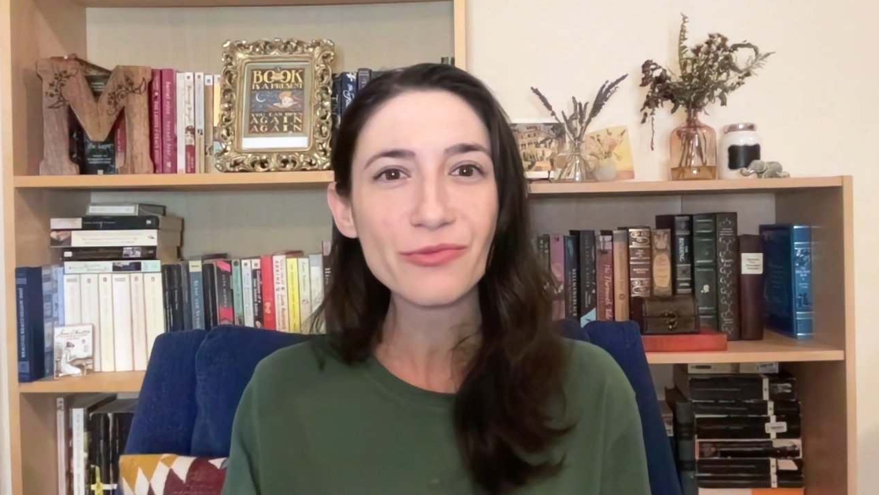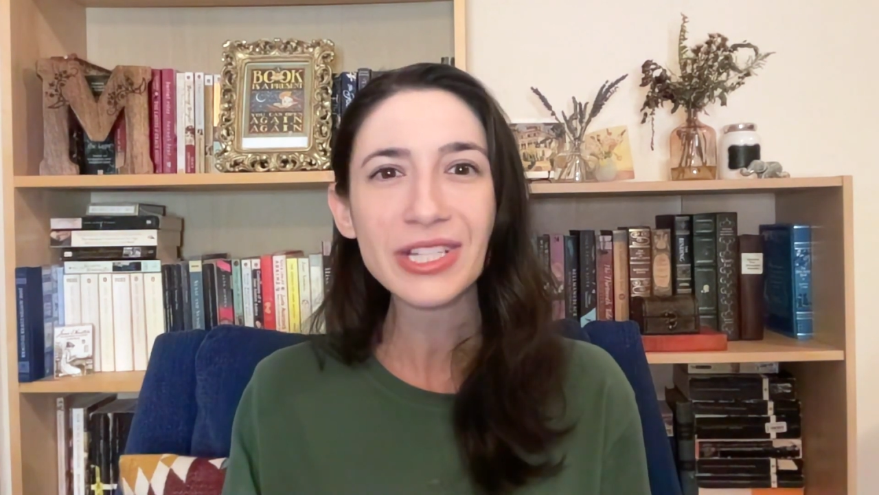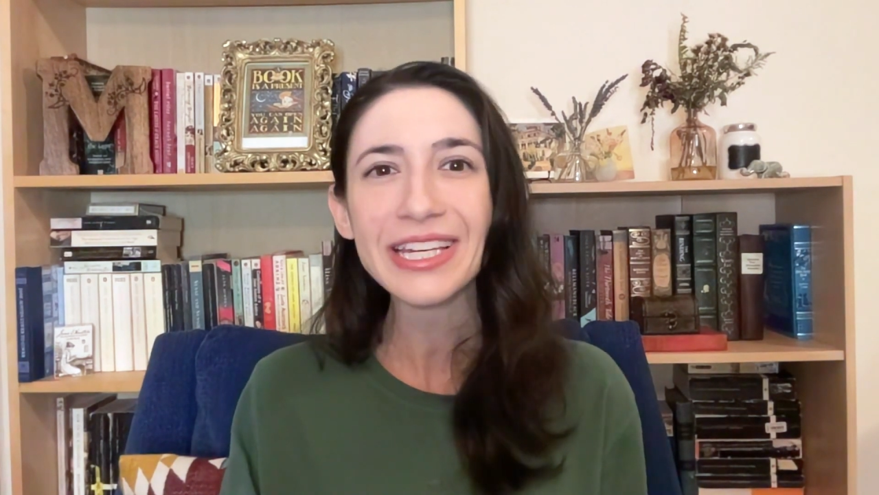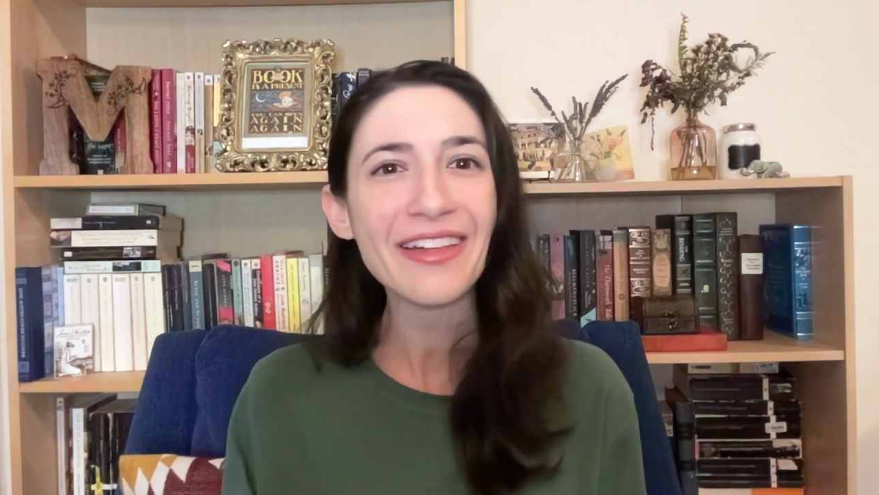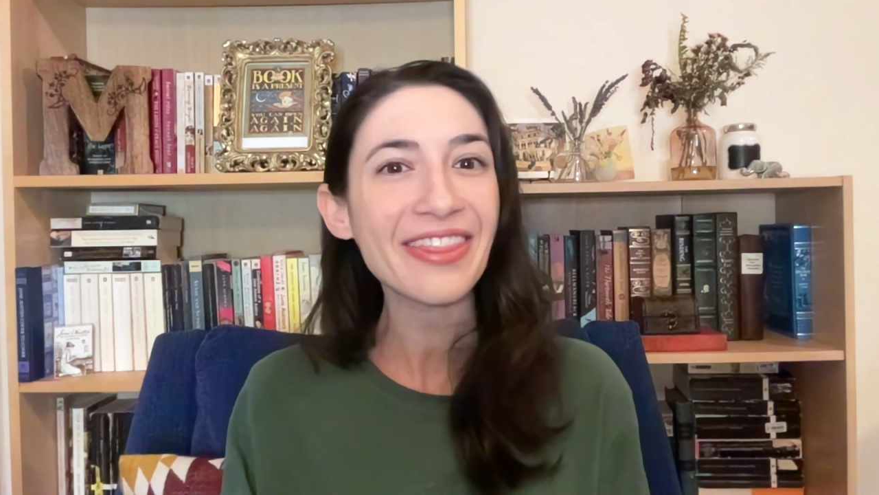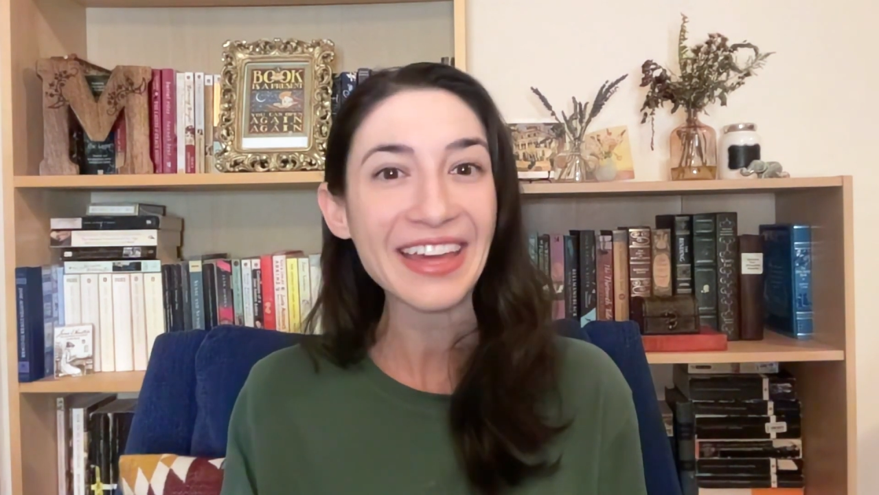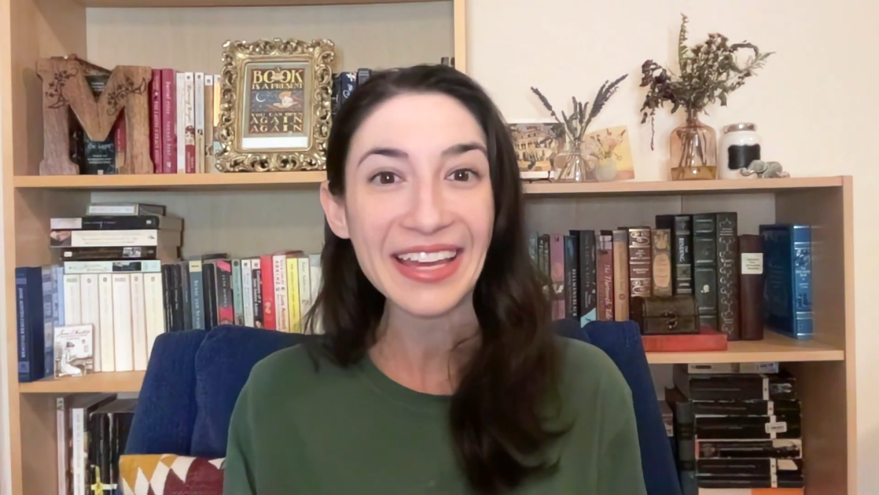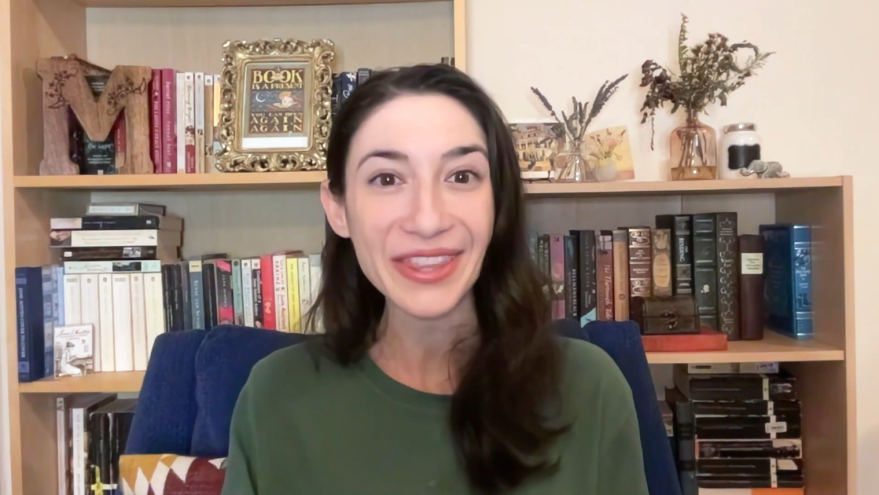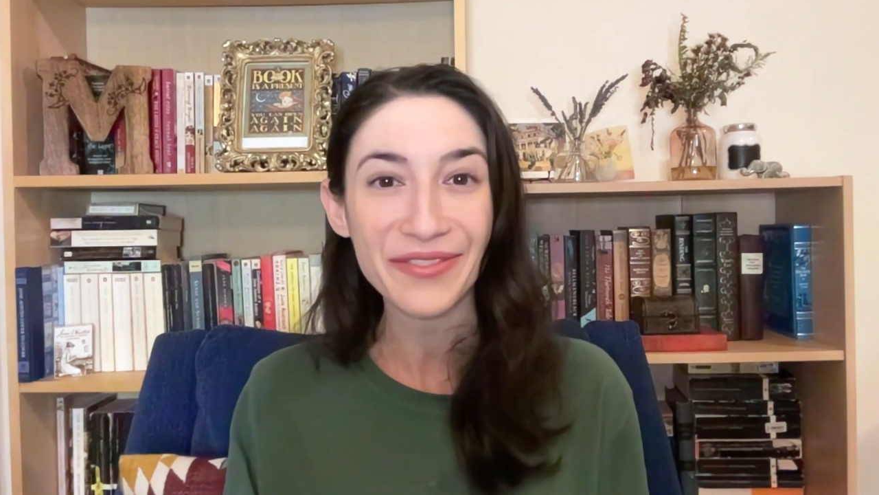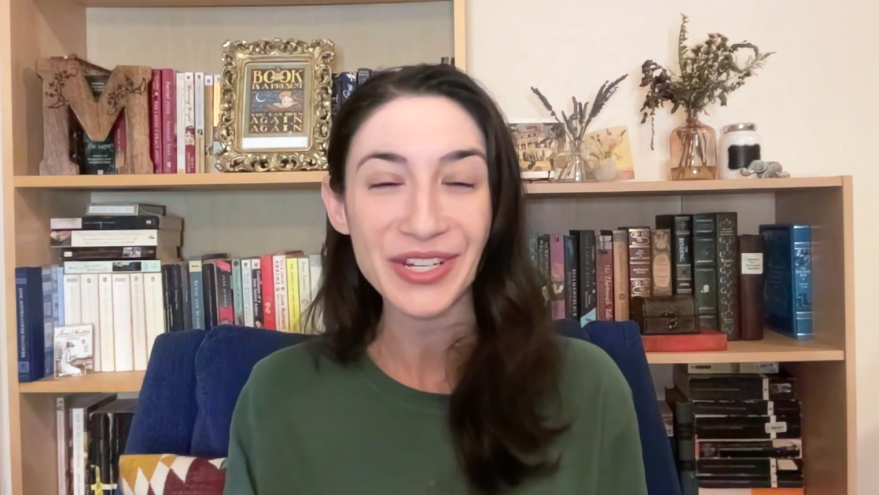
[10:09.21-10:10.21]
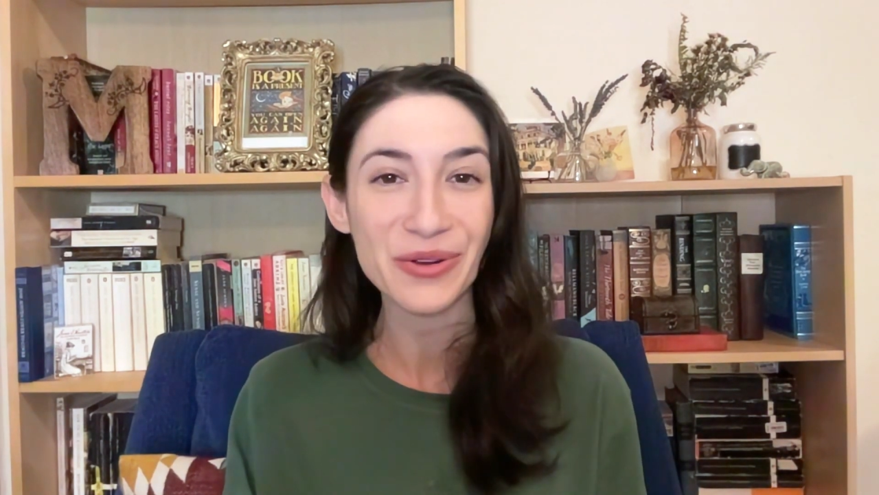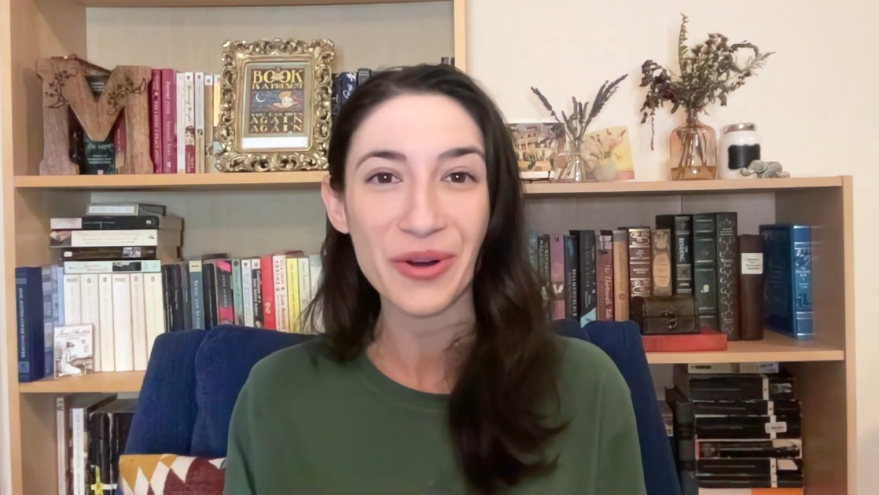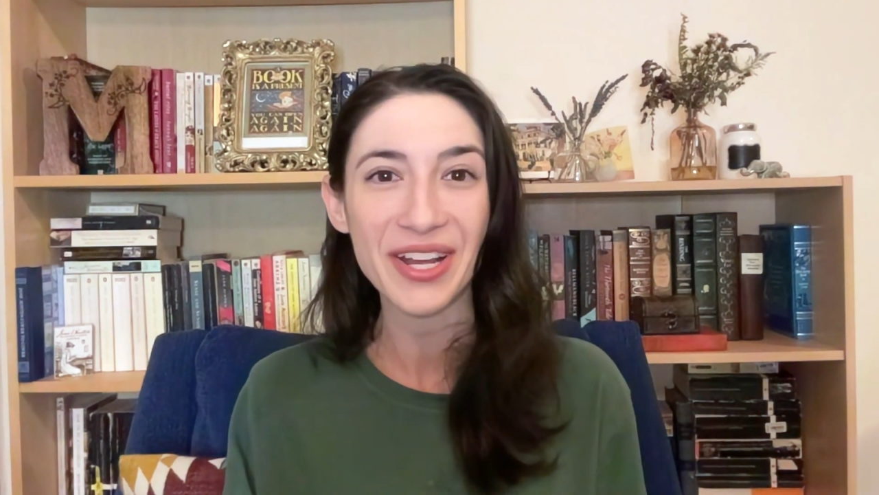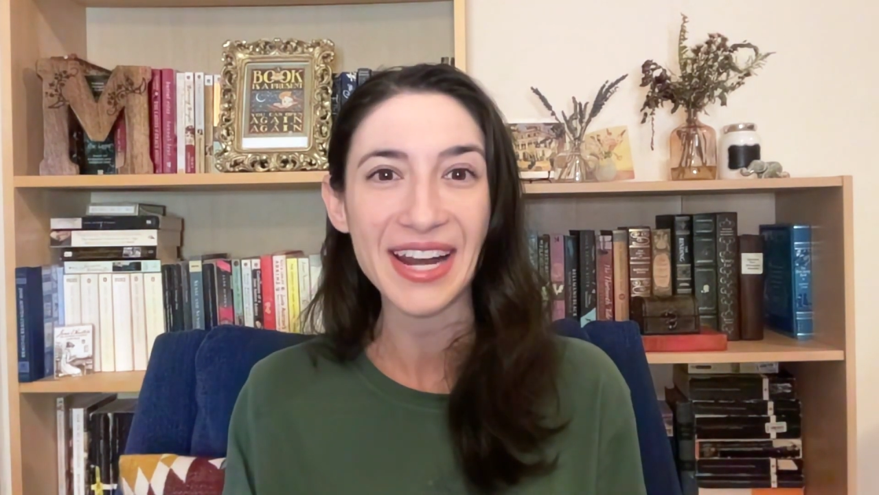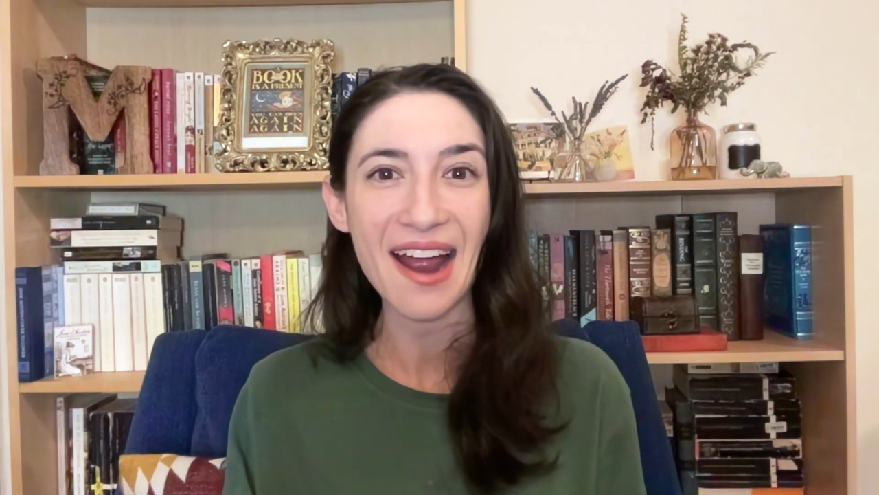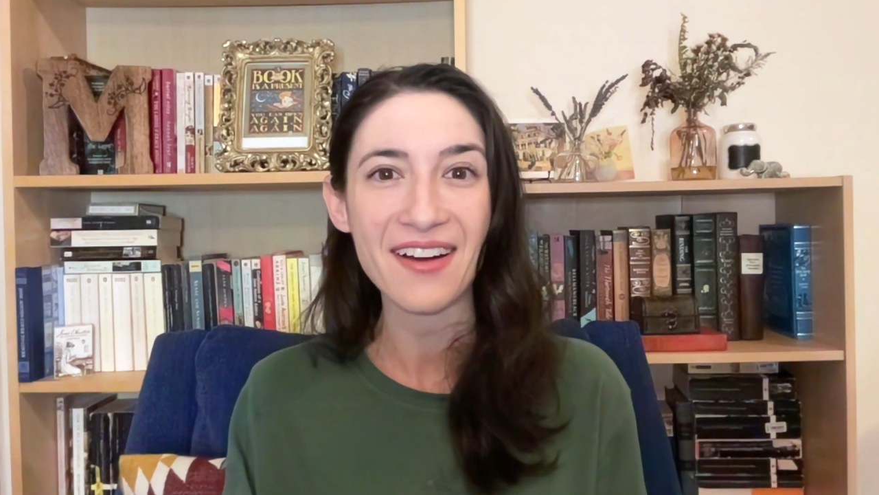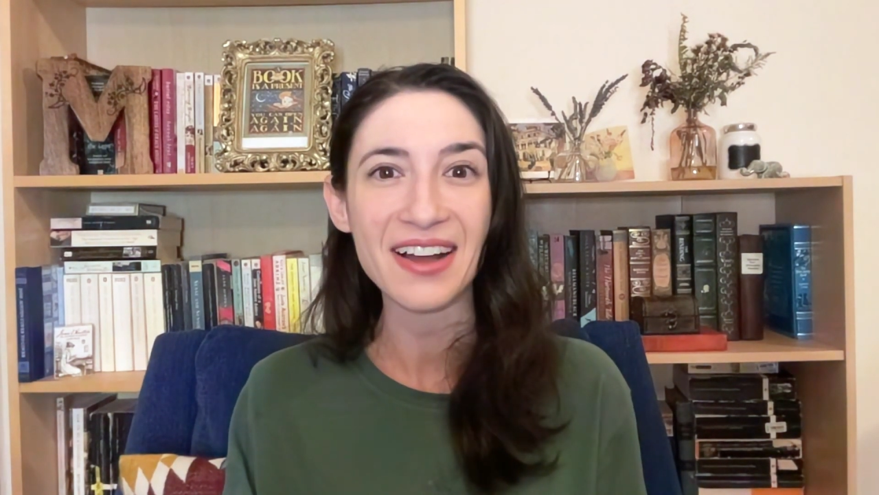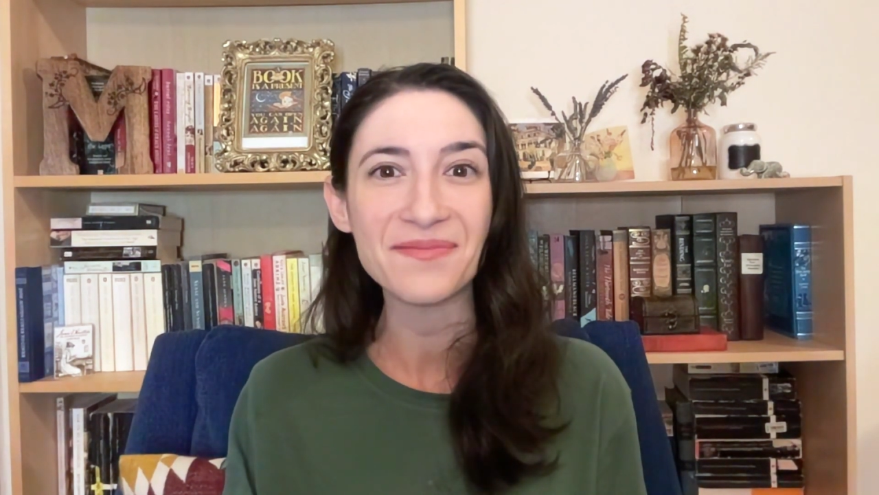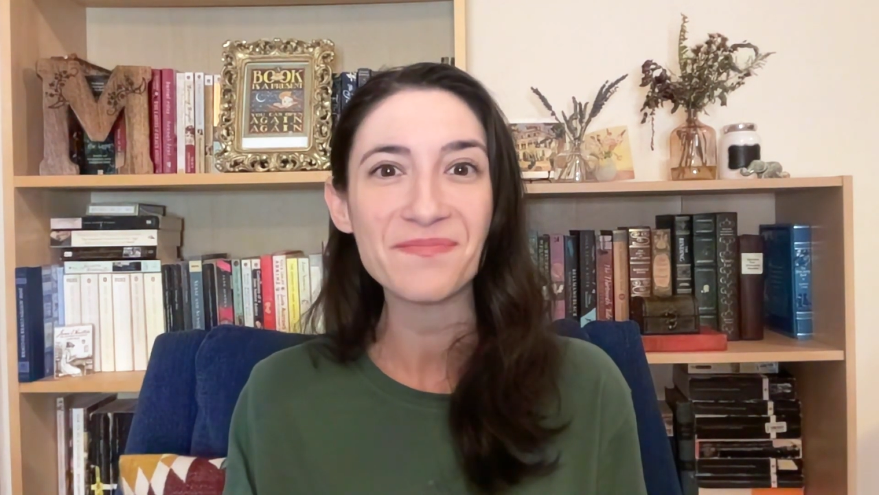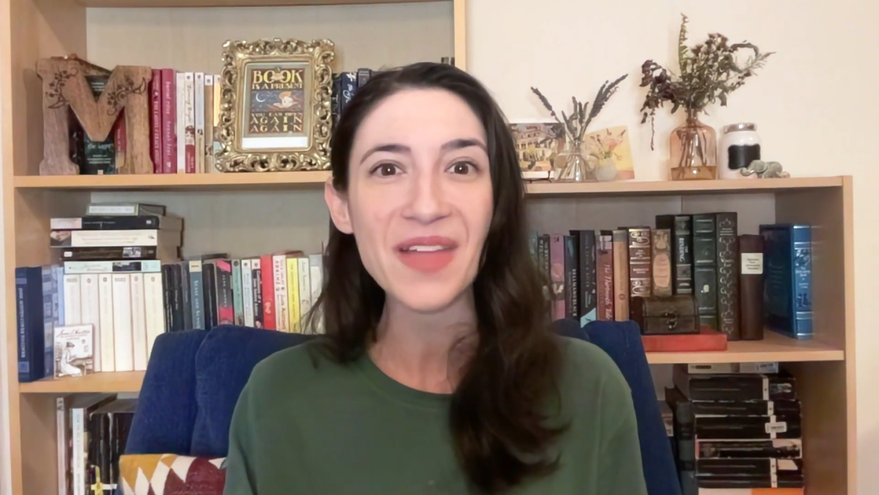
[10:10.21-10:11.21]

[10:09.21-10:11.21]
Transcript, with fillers: really a thing in the Victorian era,